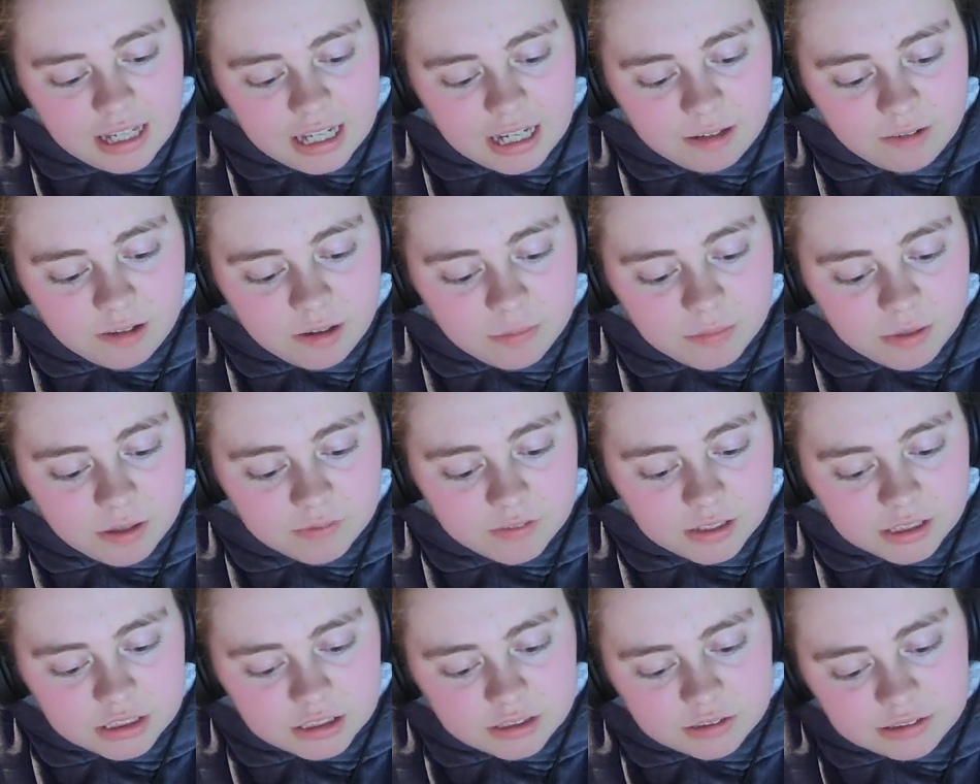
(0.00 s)
Henry
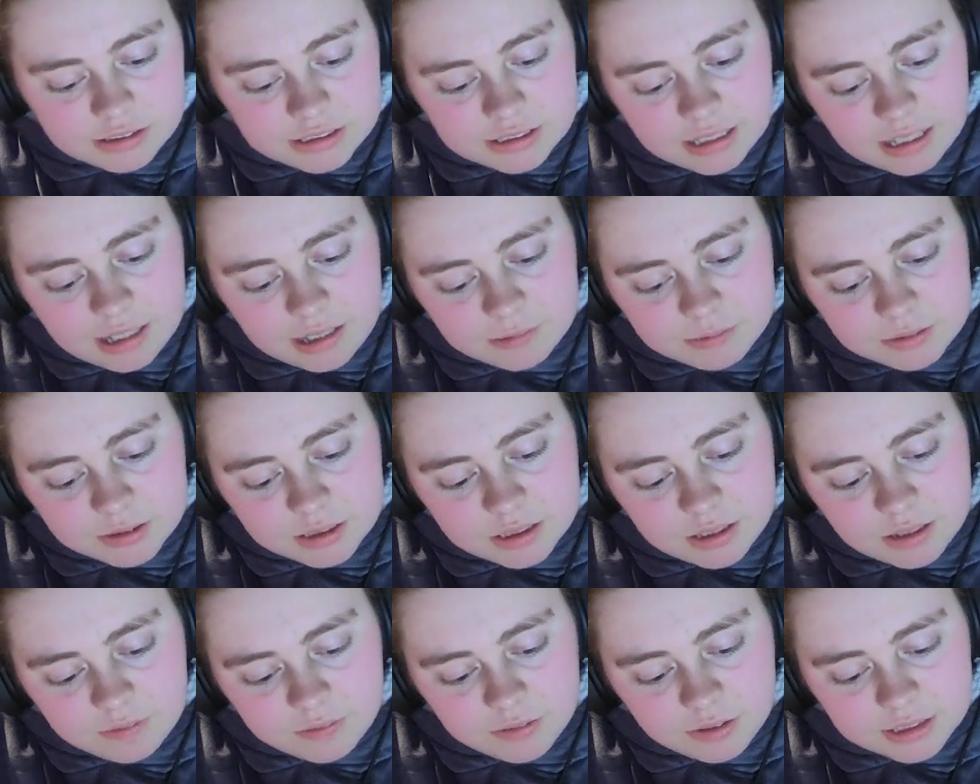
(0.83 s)
moved a few
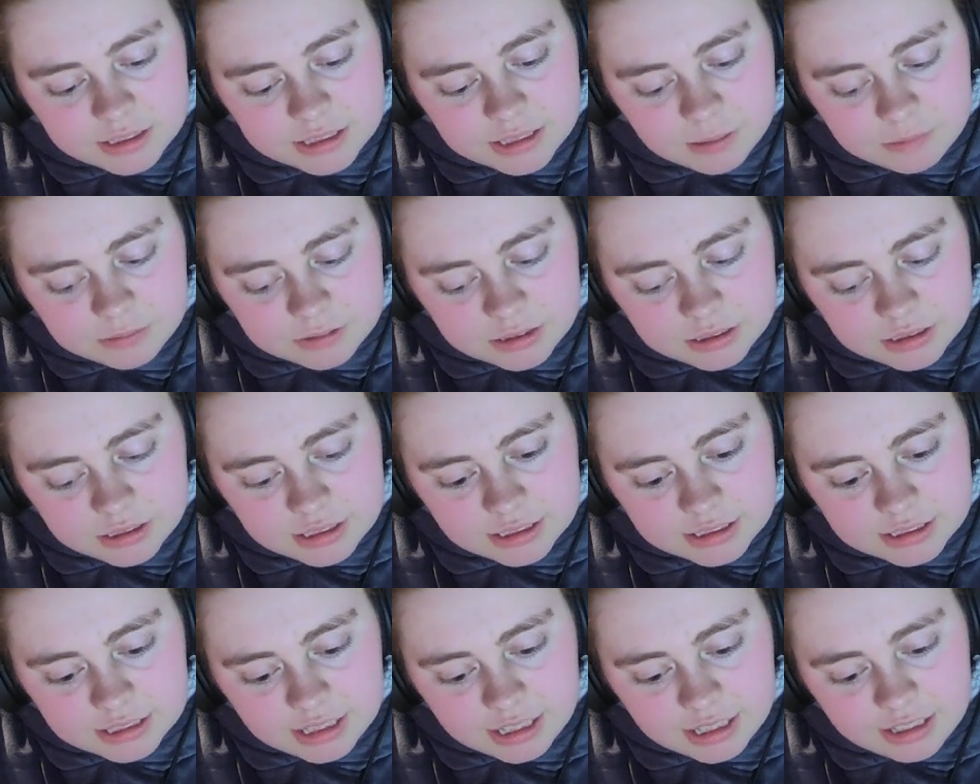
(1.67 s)
steps a few steps
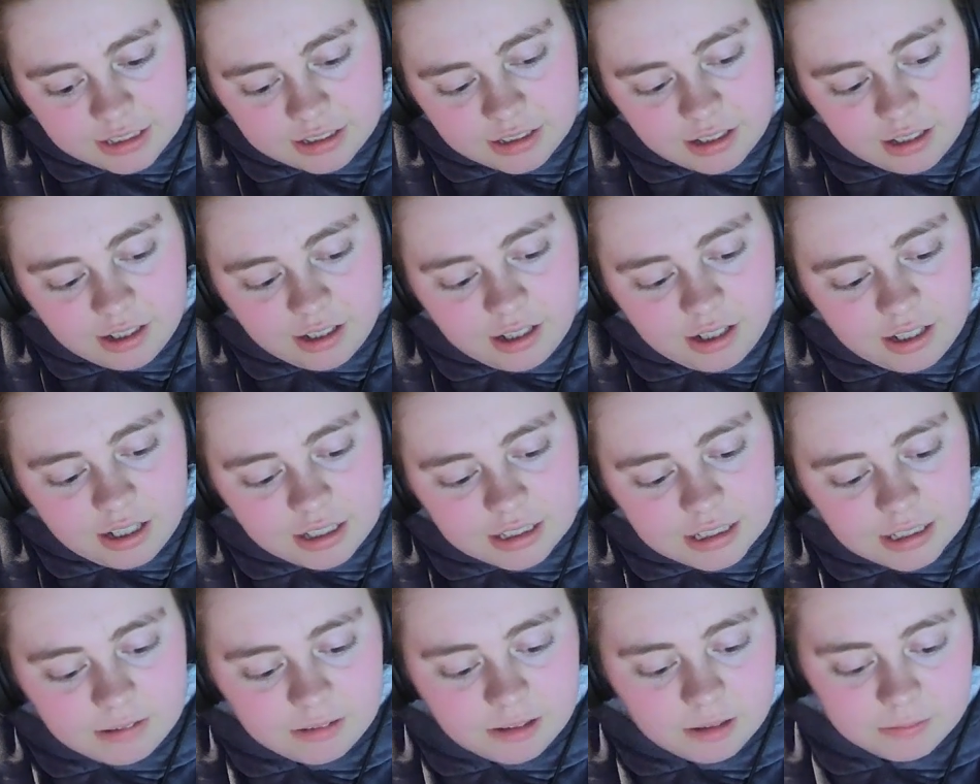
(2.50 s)
to the side,
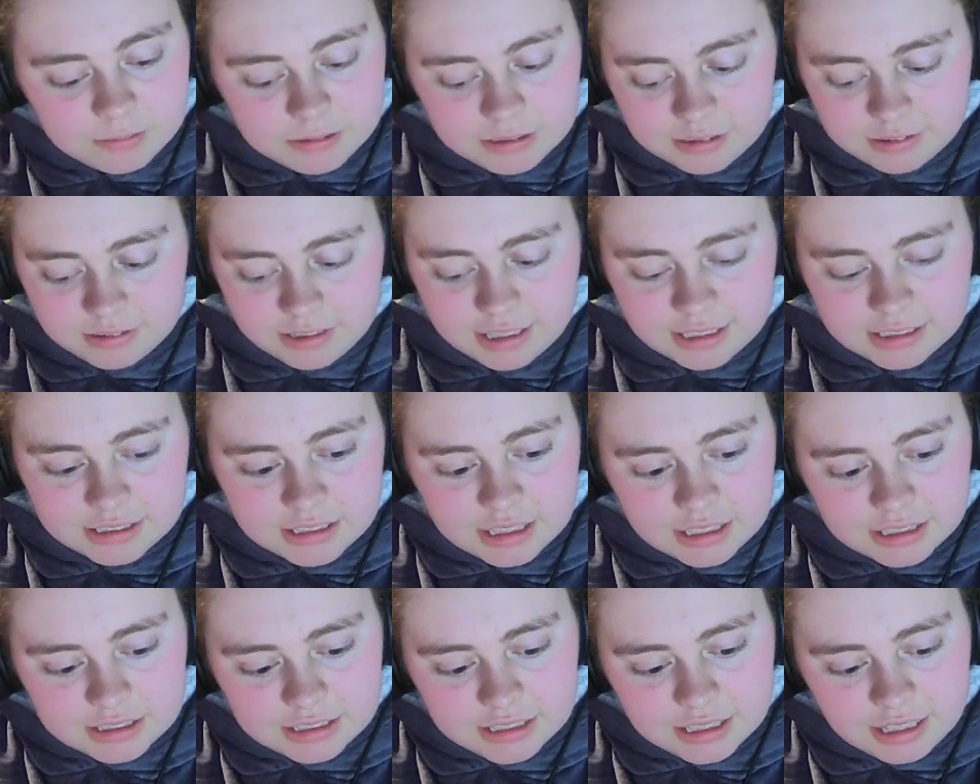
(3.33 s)
allowing them to
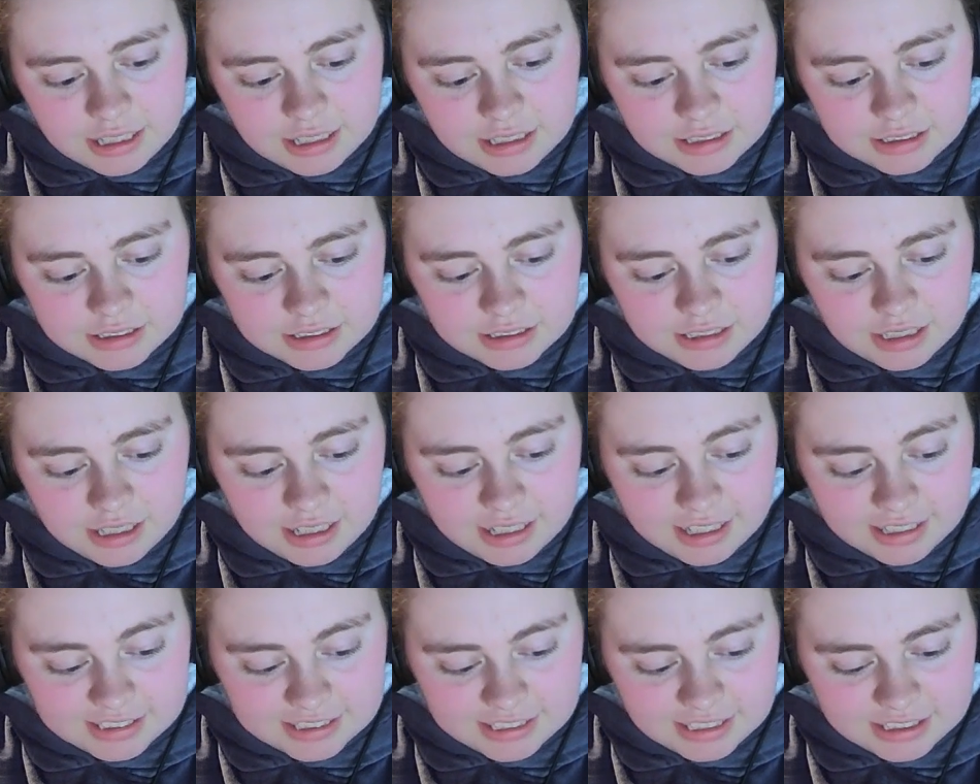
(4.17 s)
access the
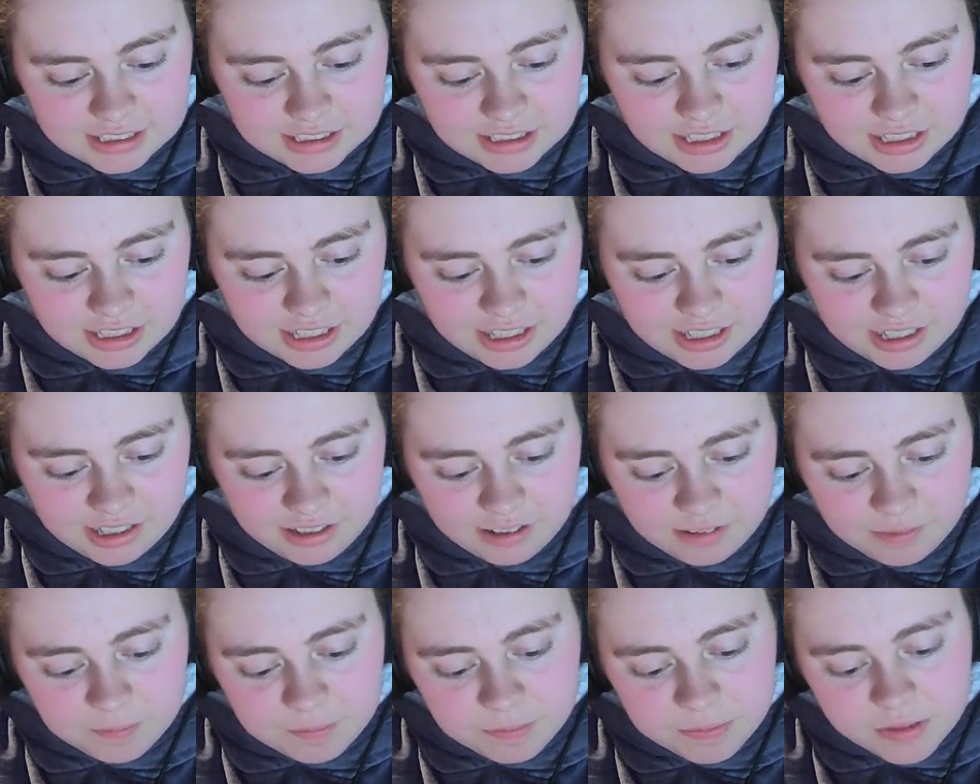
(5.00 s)
to access to the
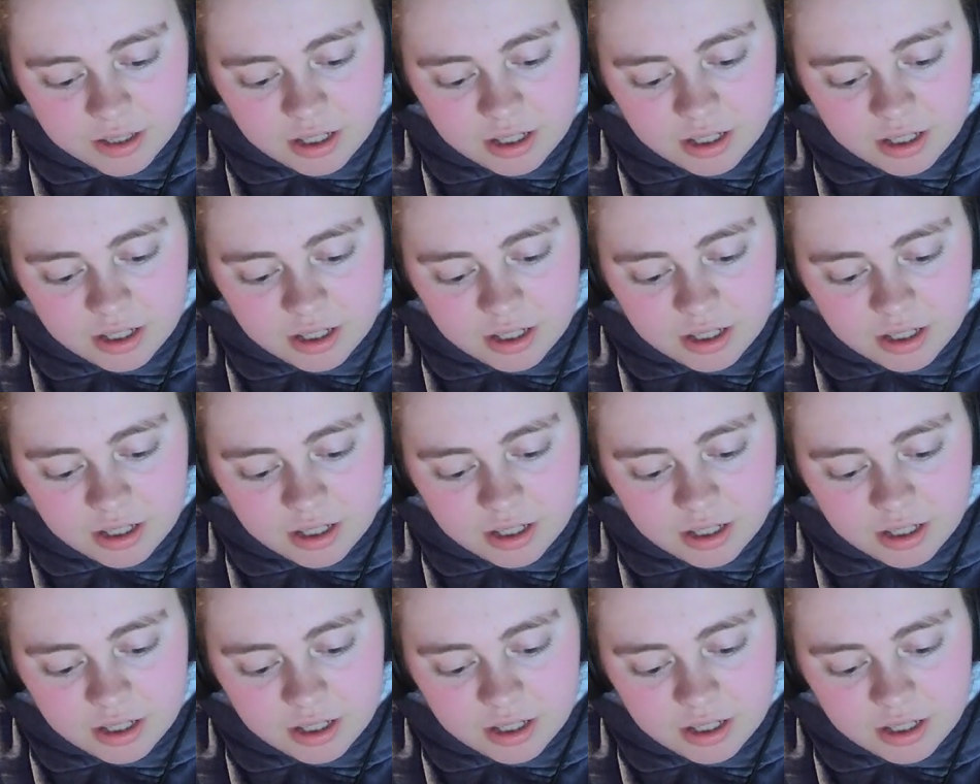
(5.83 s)
gate.